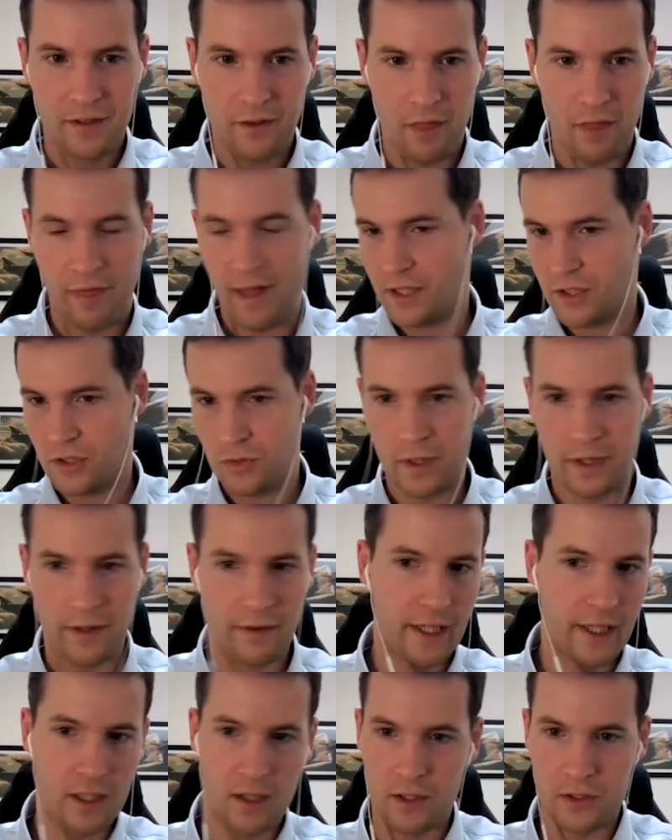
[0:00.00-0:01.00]
that's where
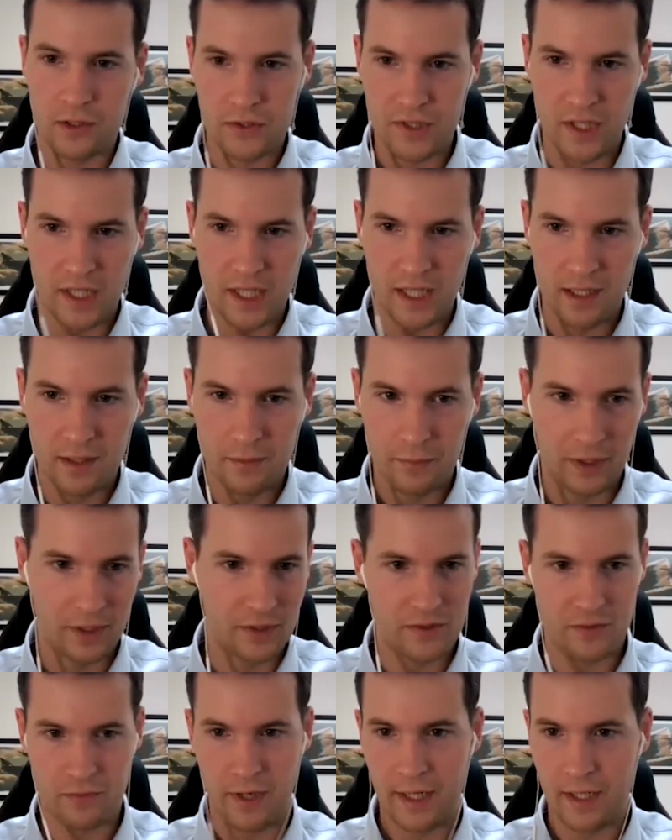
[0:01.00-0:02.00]
it can't see
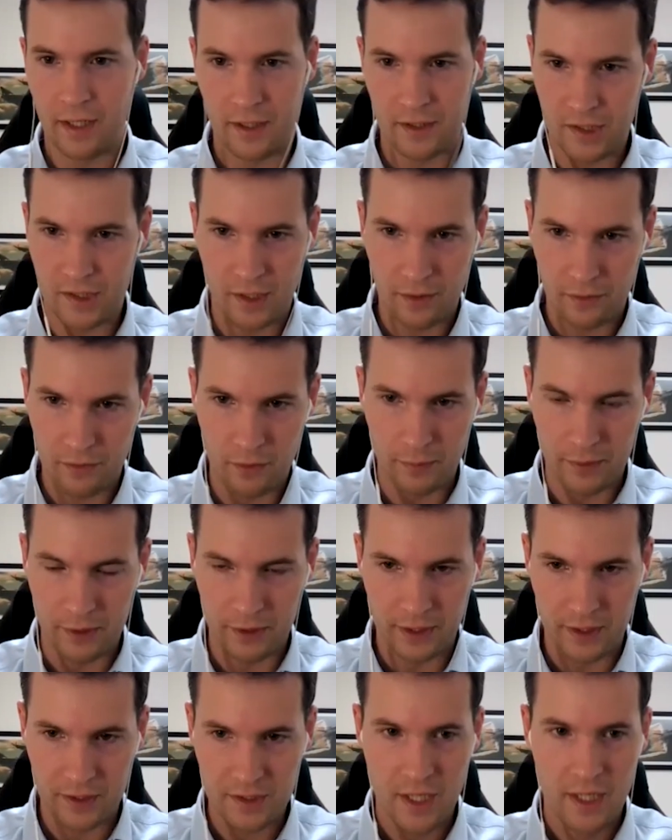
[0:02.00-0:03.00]
because the radar doesn't go through
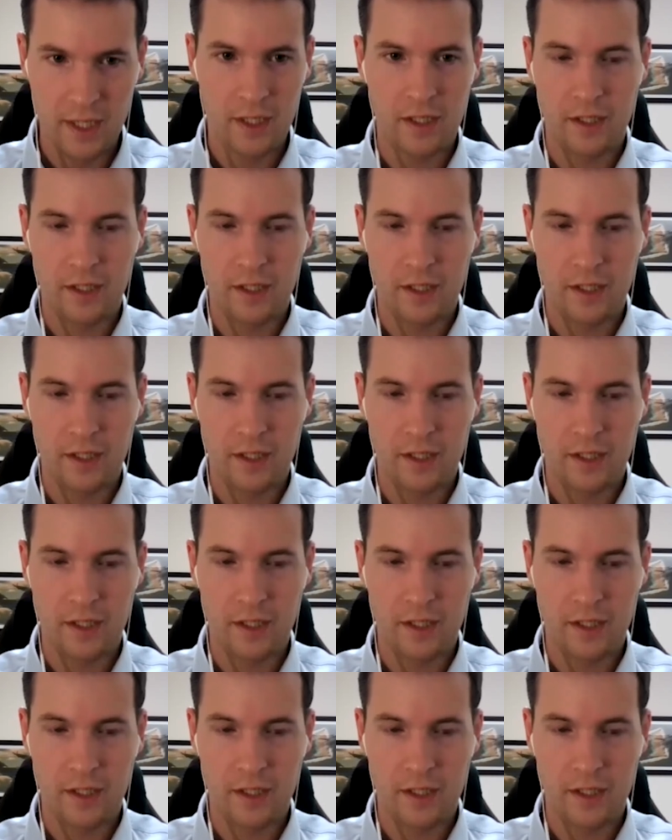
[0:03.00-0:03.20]
buildings.